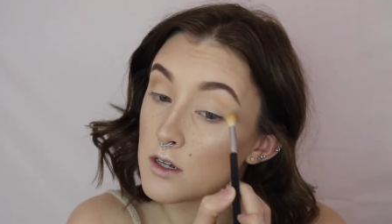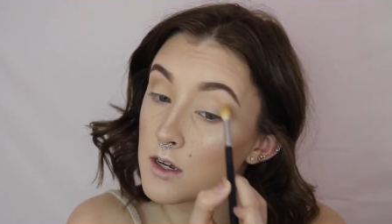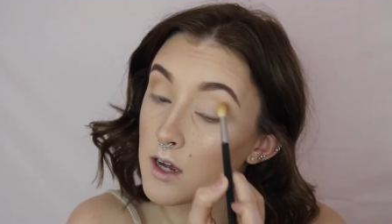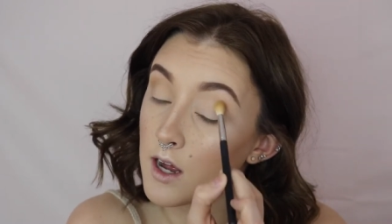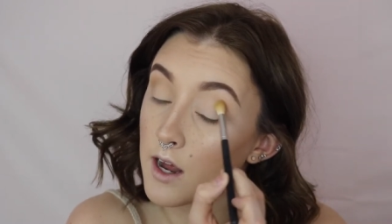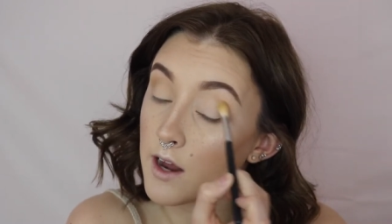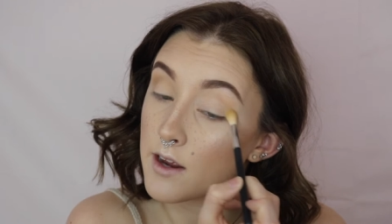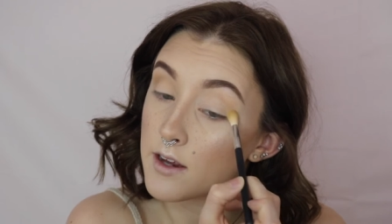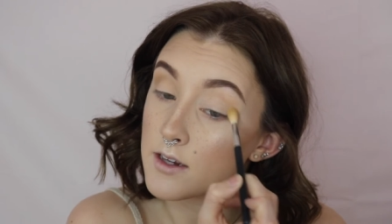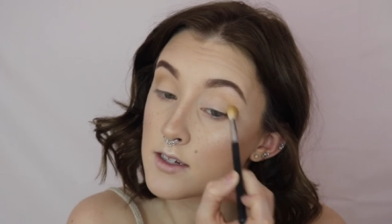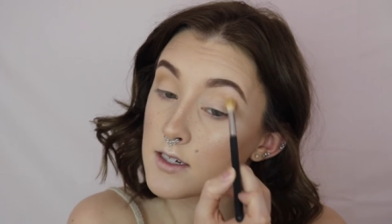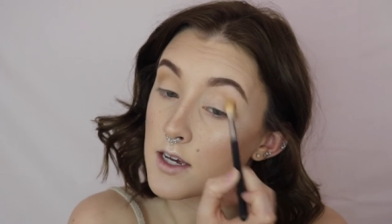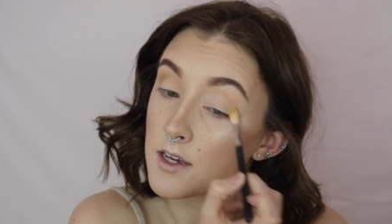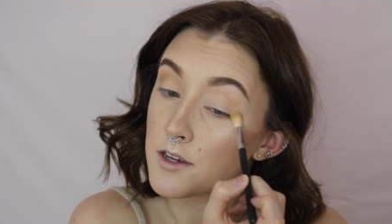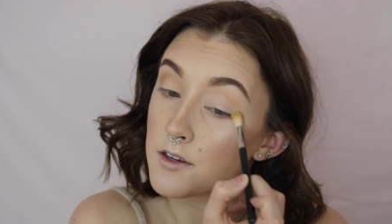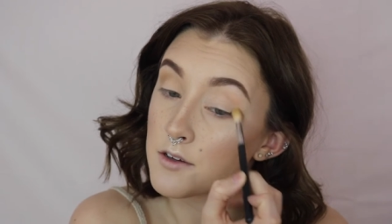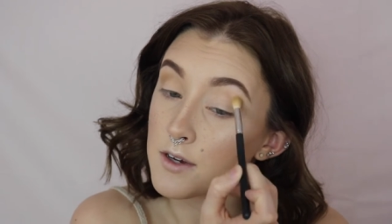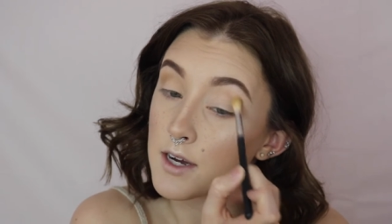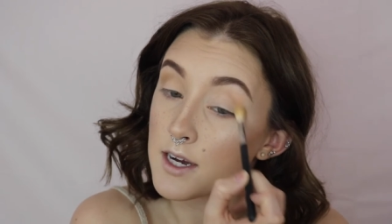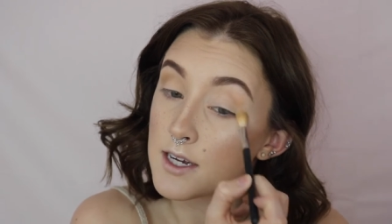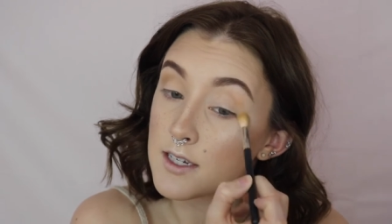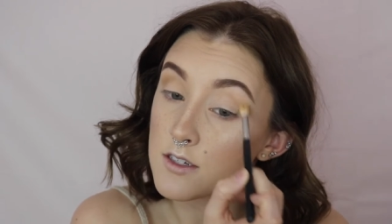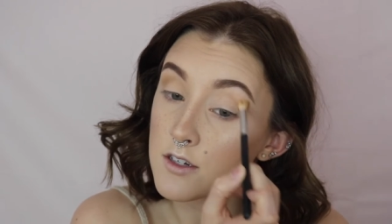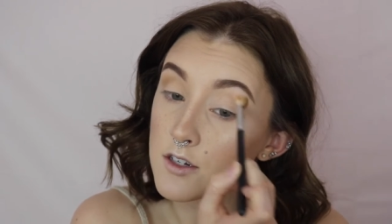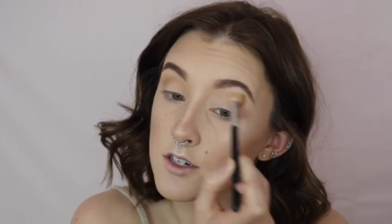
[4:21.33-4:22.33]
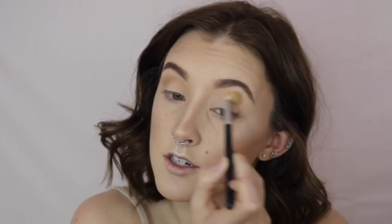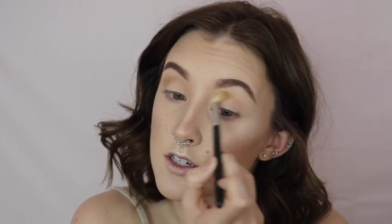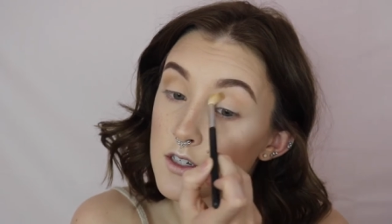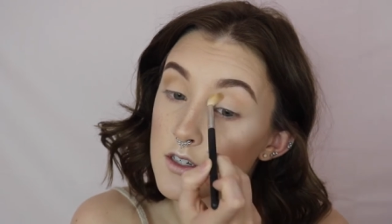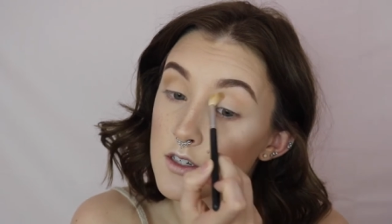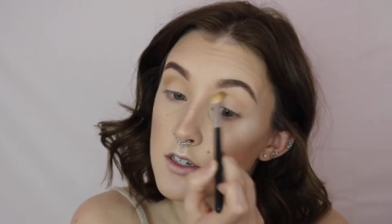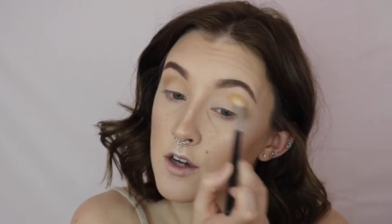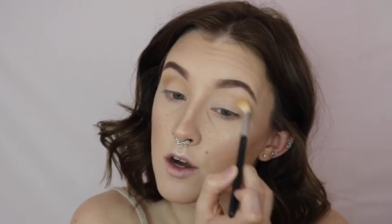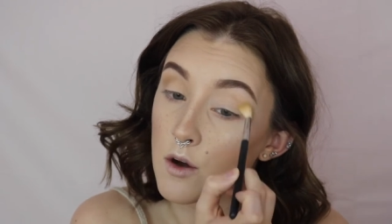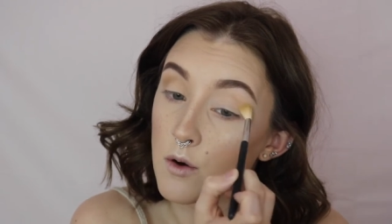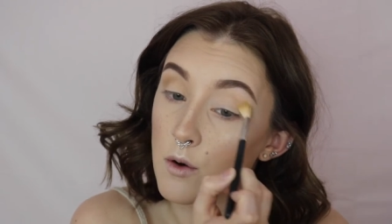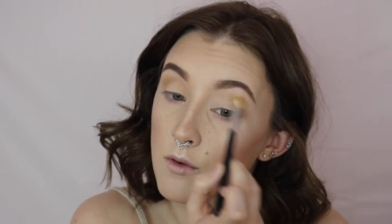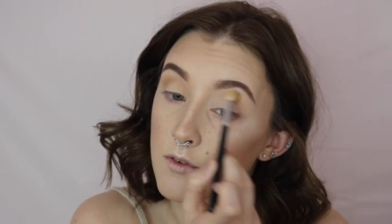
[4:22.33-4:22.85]
I could tell you guys to
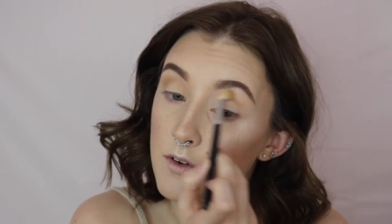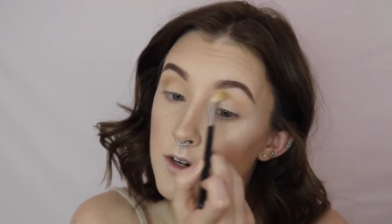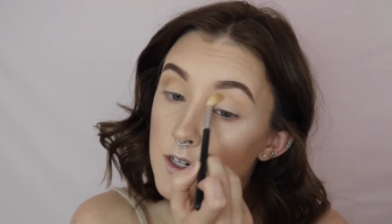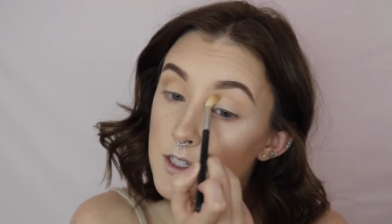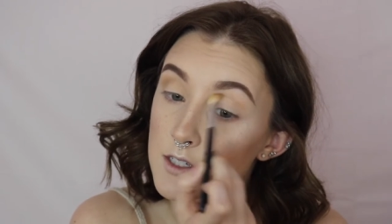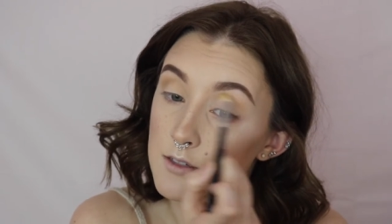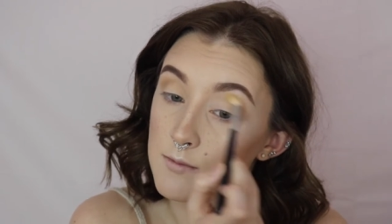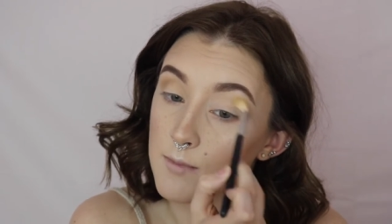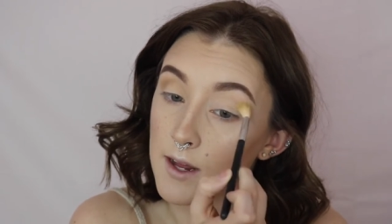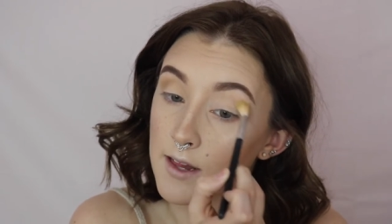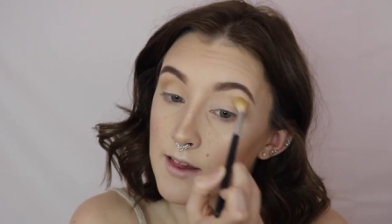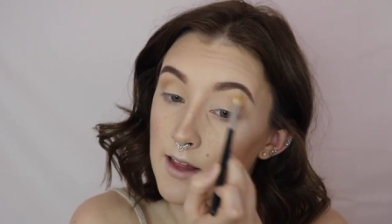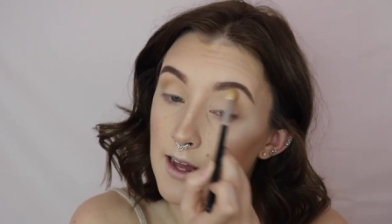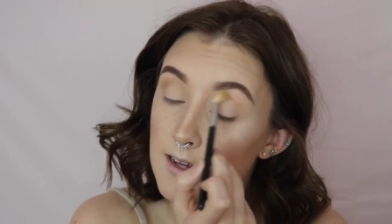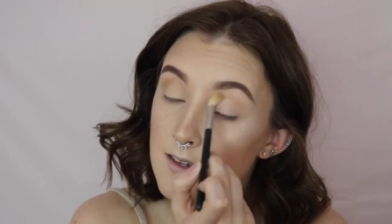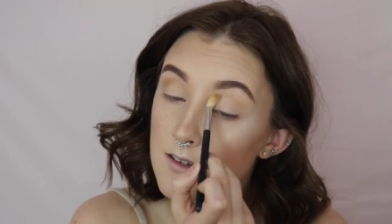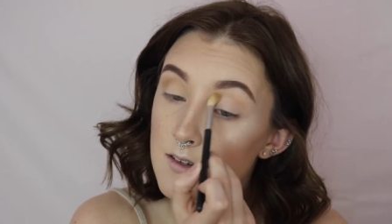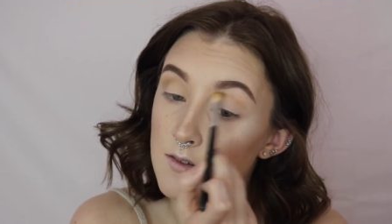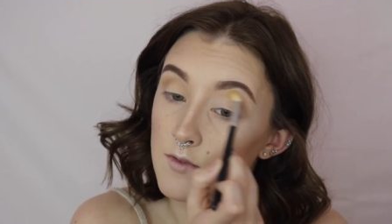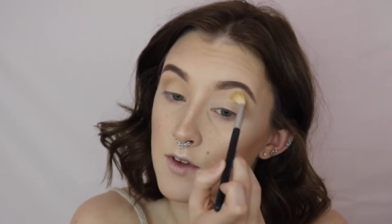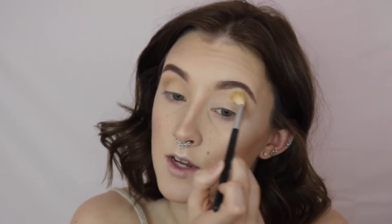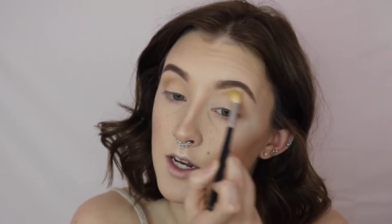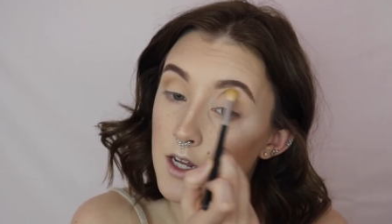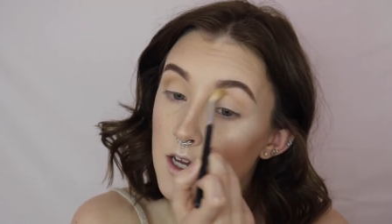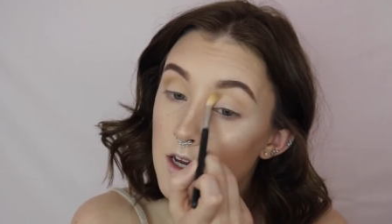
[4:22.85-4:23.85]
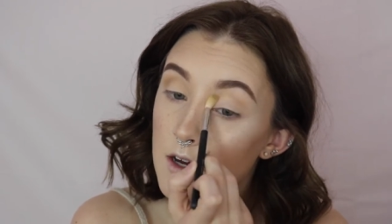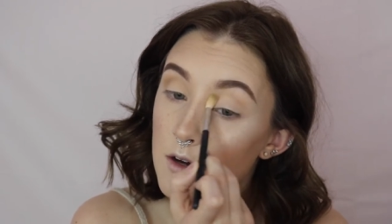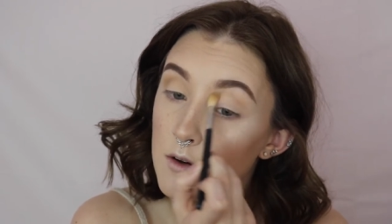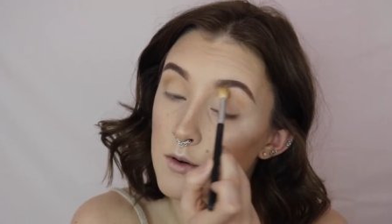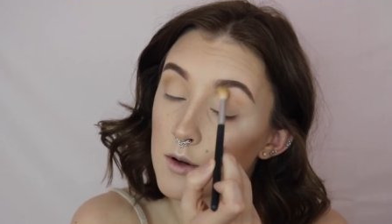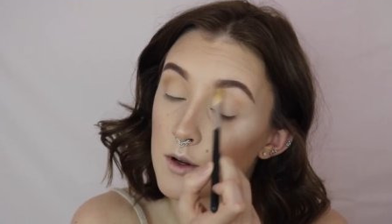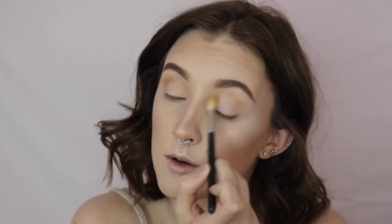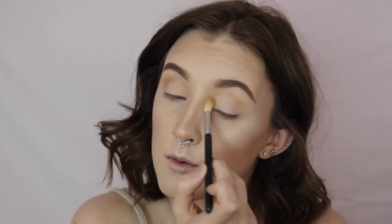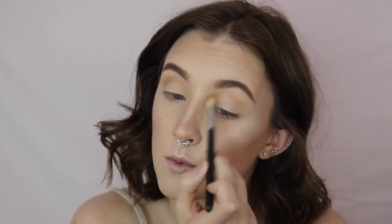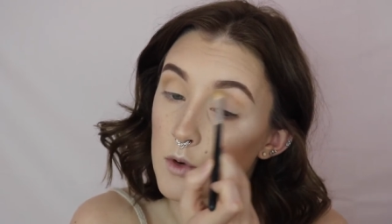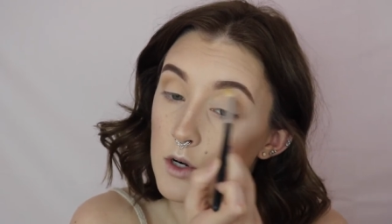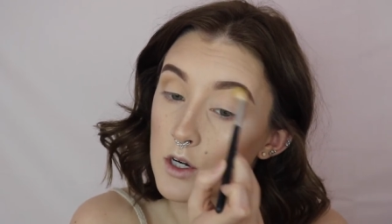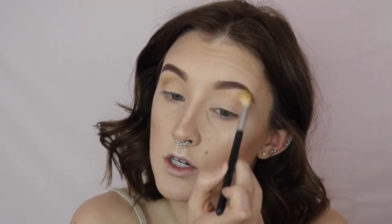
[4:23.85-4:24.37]
just go over to my last video
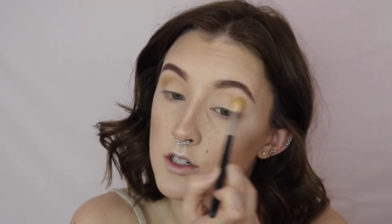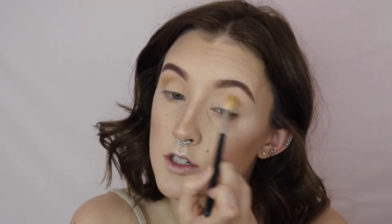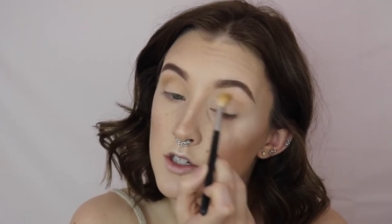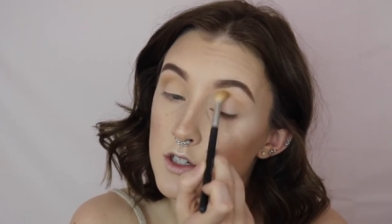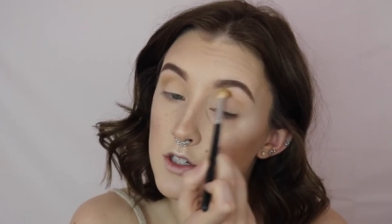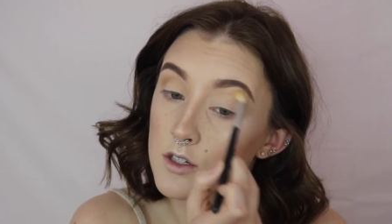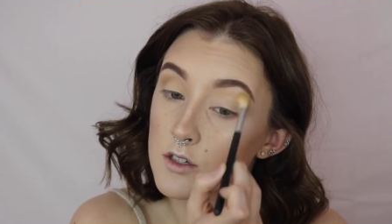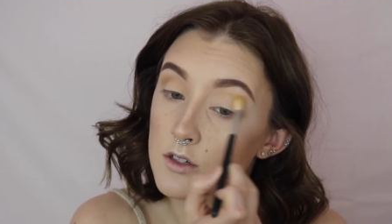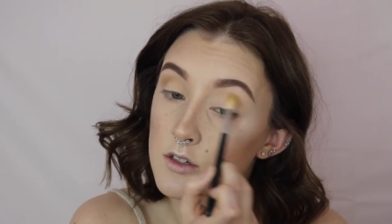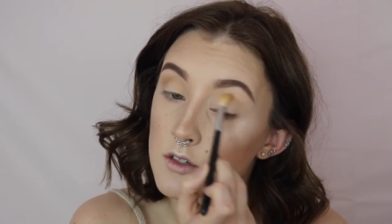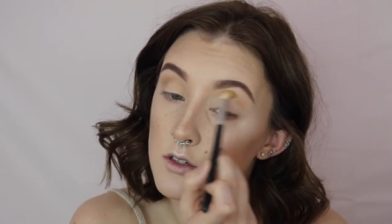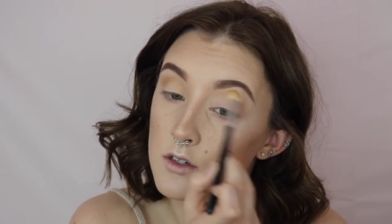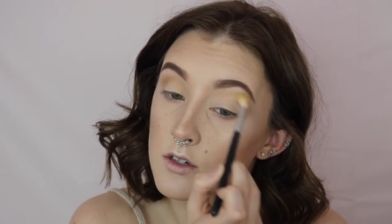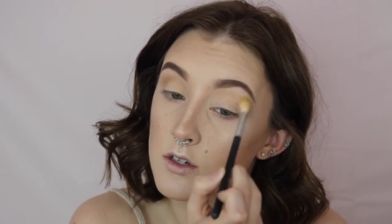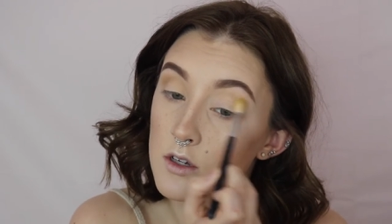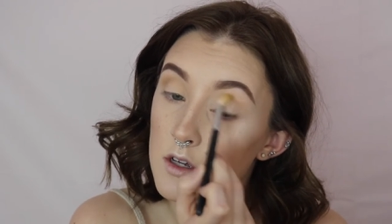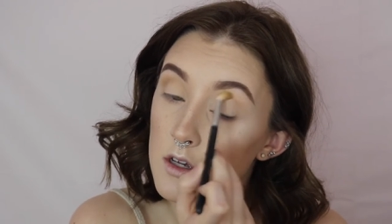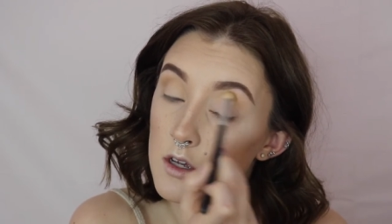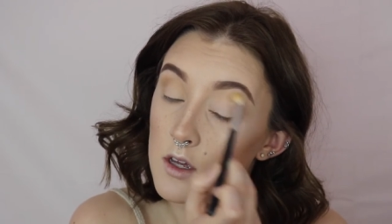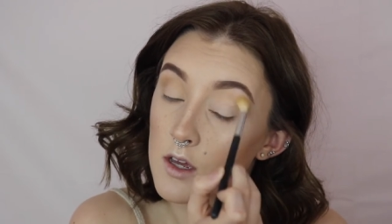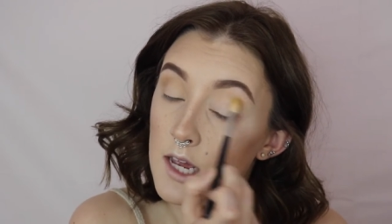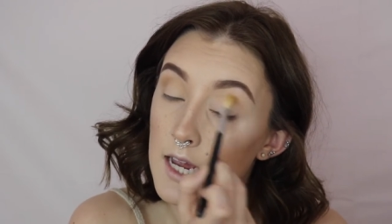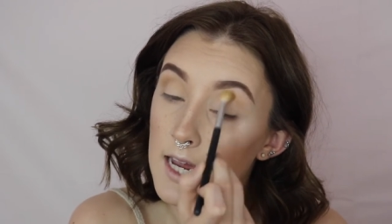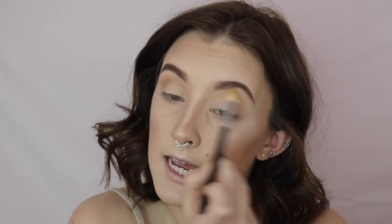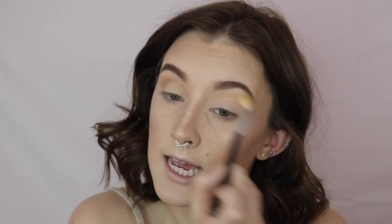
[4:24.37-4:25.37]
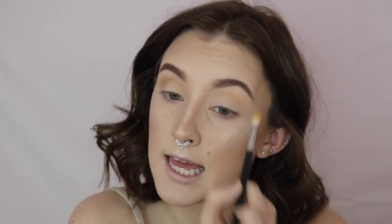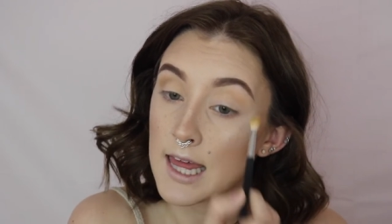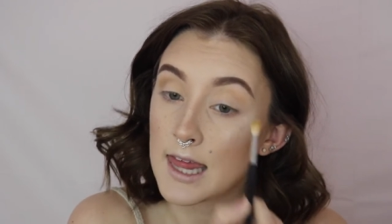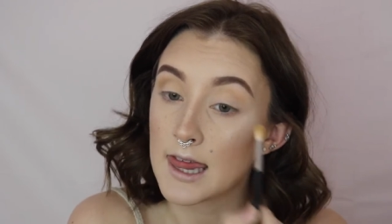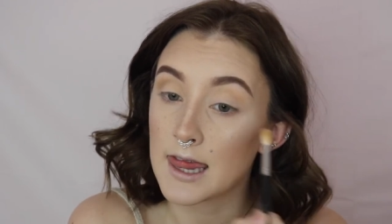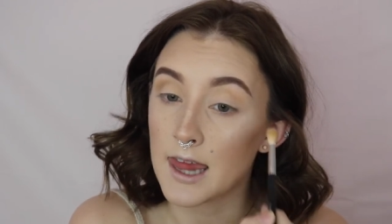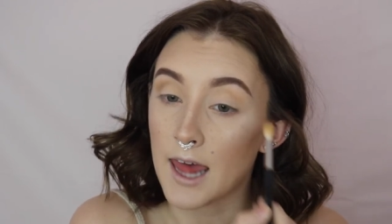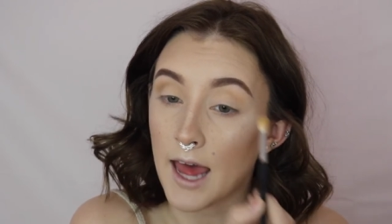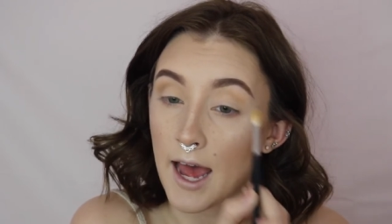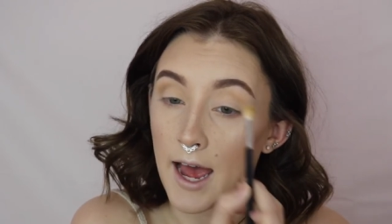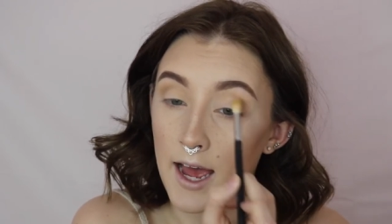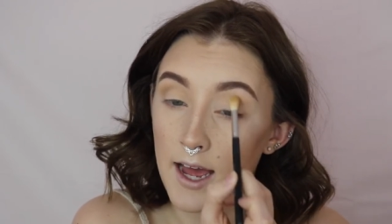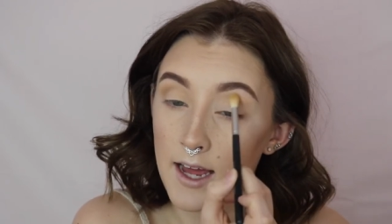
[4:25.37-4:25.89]
and watch
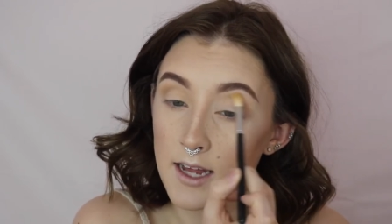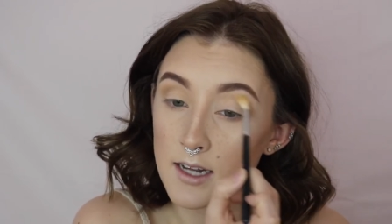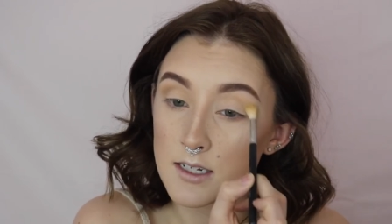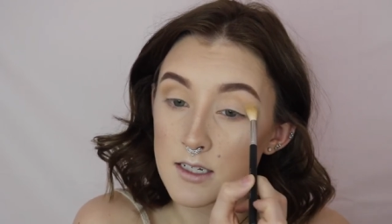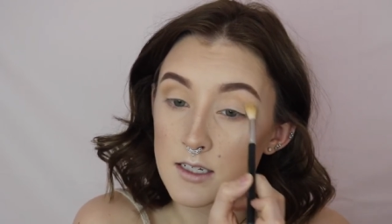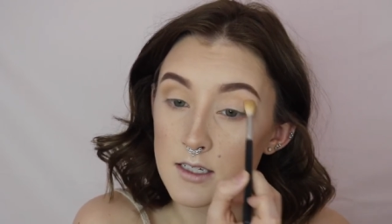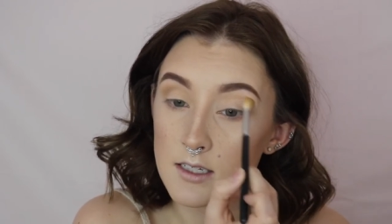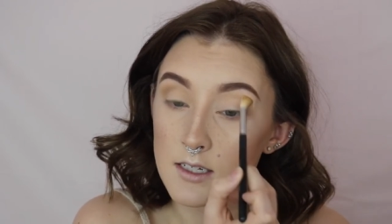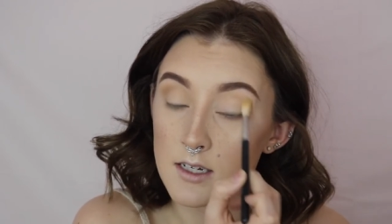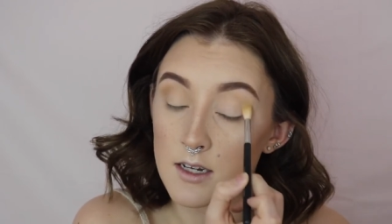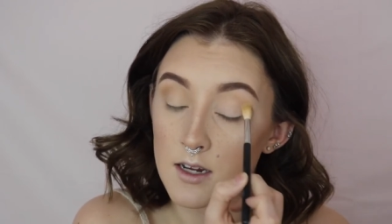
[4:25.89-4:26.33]
that.